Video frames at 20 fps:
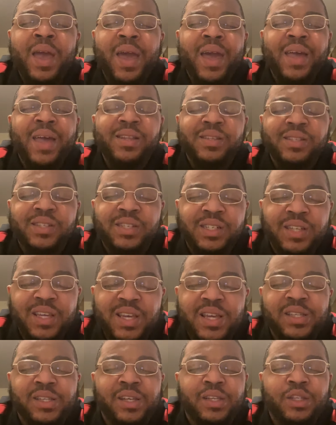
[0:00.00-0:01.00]
In
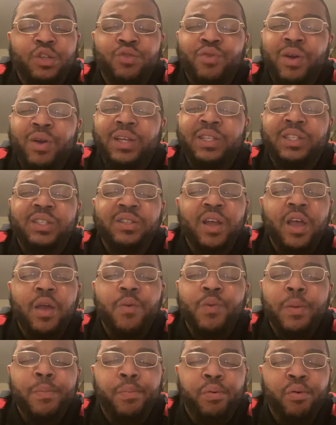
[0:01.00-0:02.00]
Jesus Christ's name
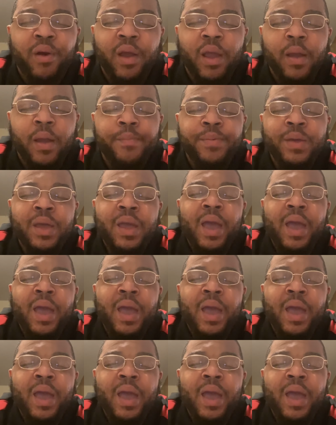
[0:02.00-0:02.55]
we pray.